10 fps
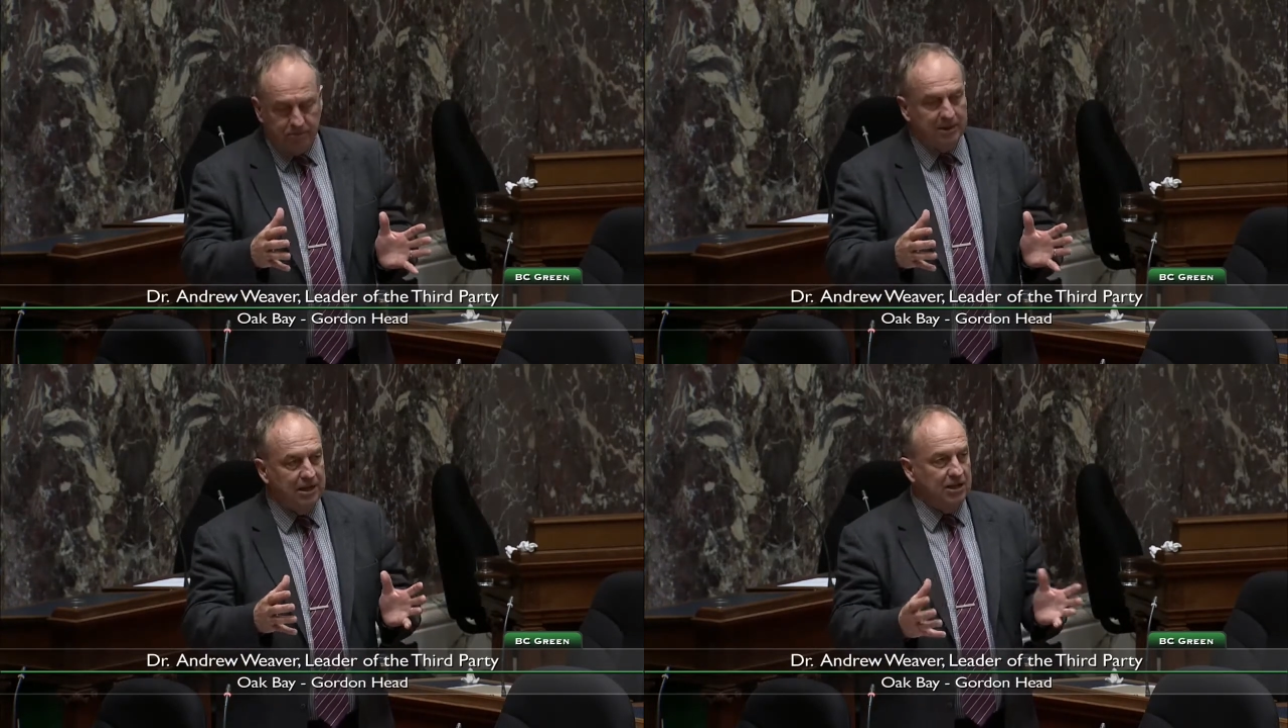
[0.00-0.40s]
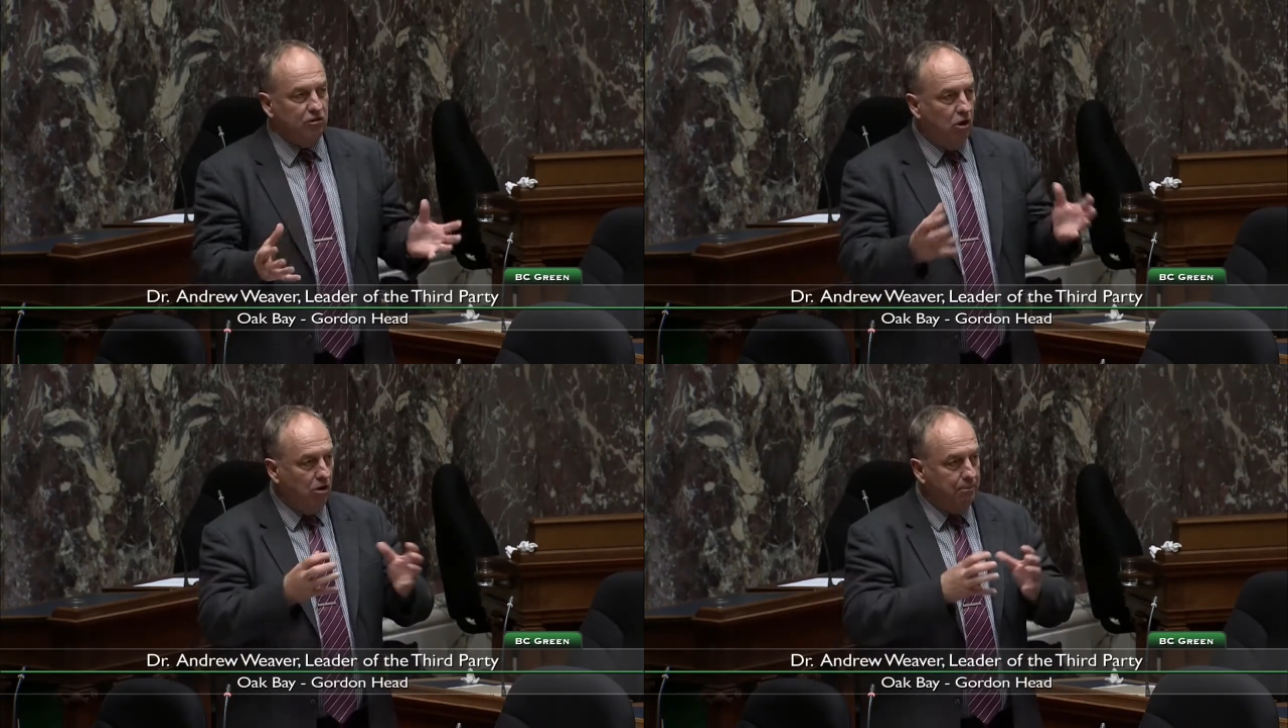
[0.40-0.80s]
but it's
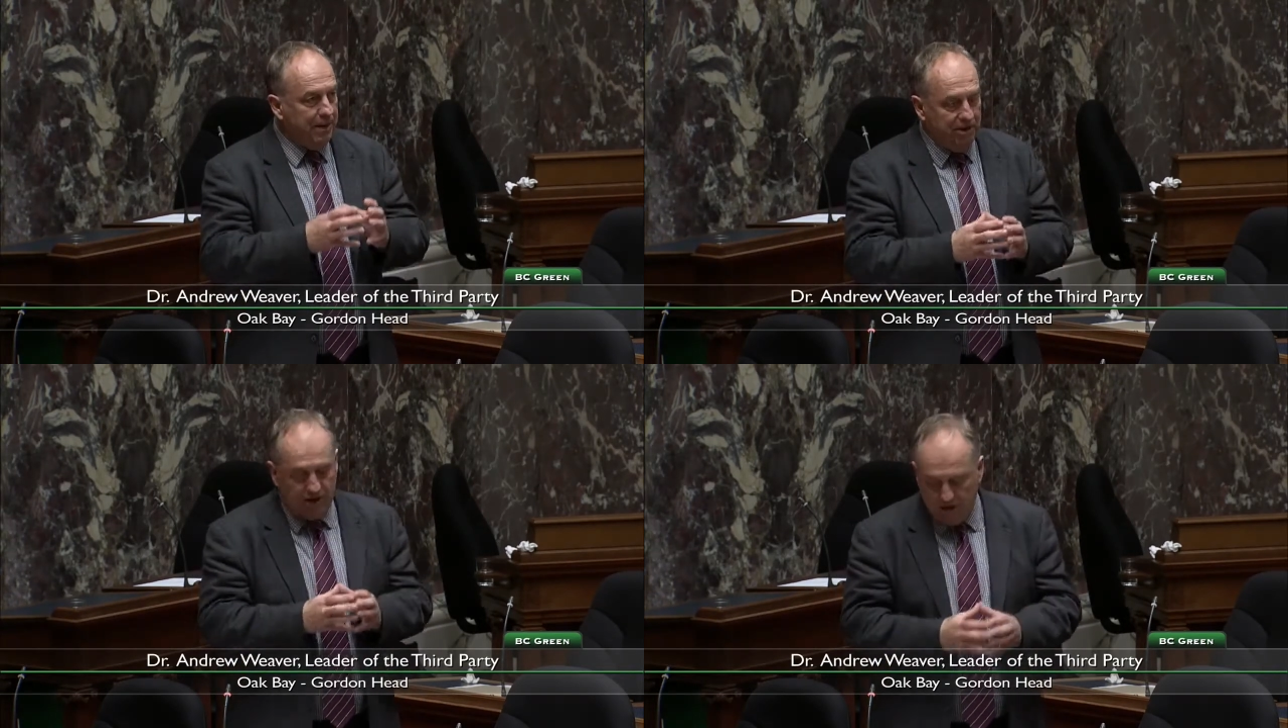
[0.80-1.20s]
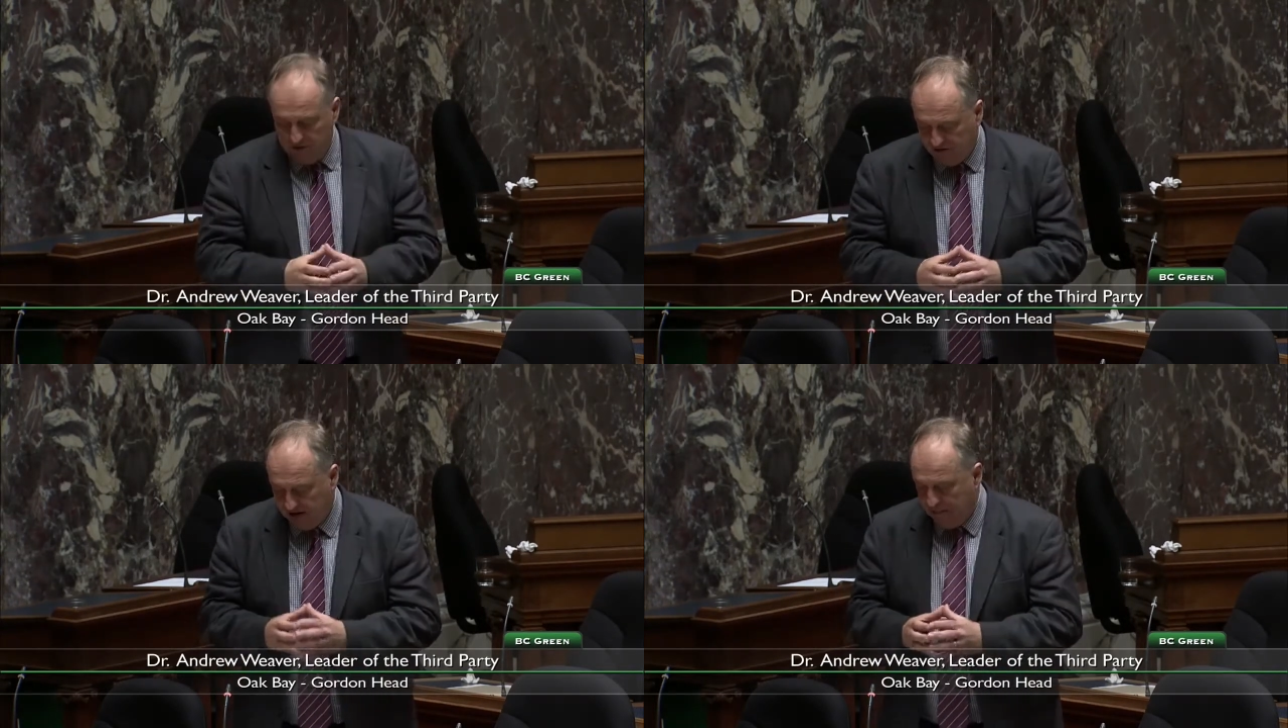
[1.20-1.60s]
all bearing on
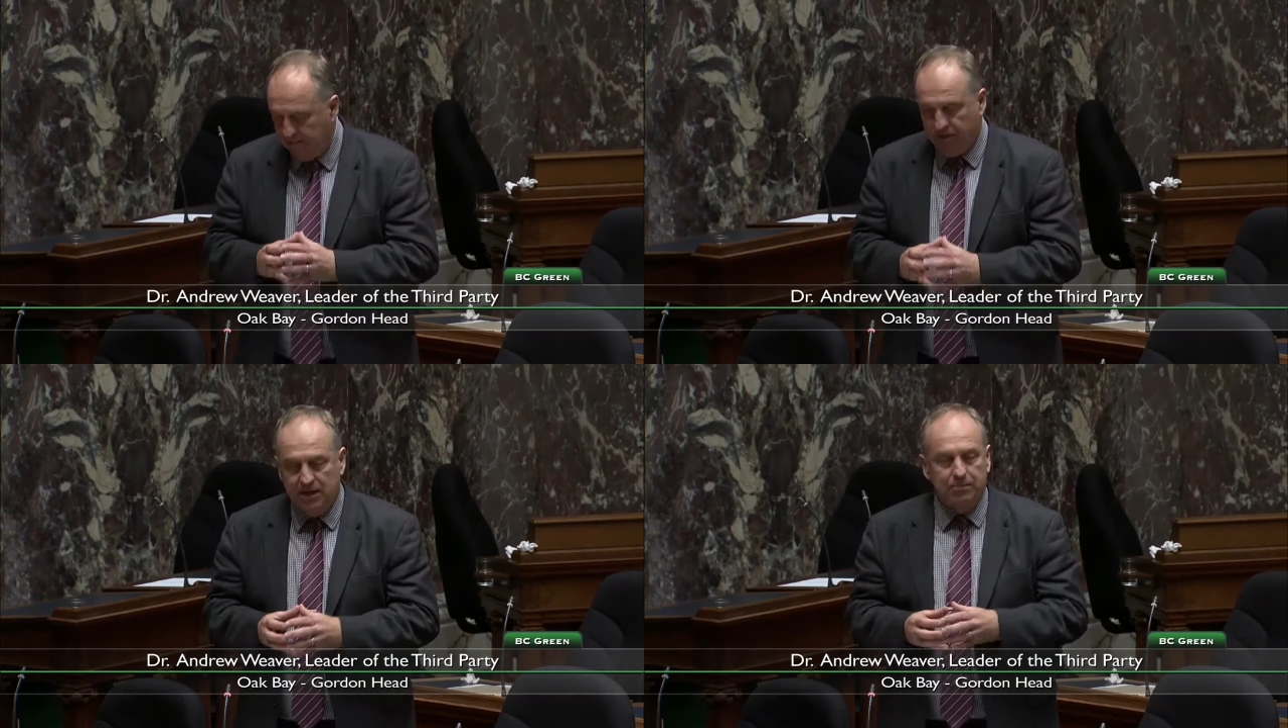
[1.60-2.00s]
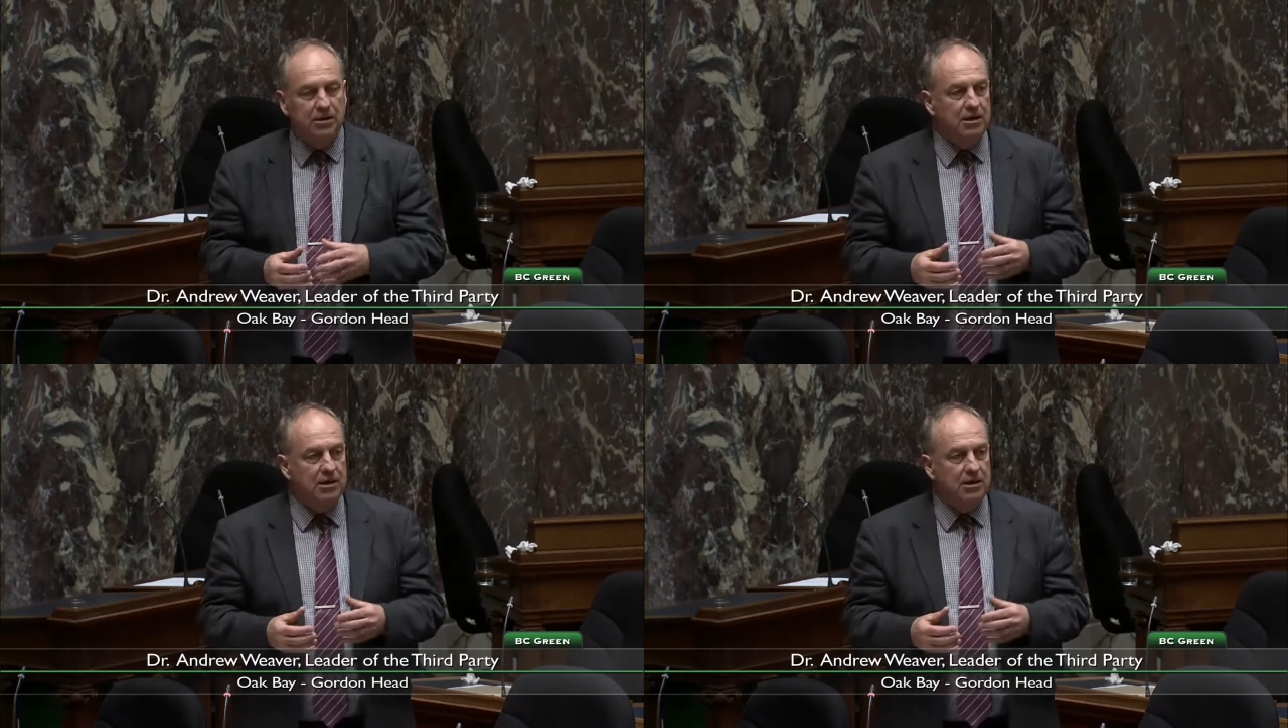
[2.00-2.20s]
the same theme.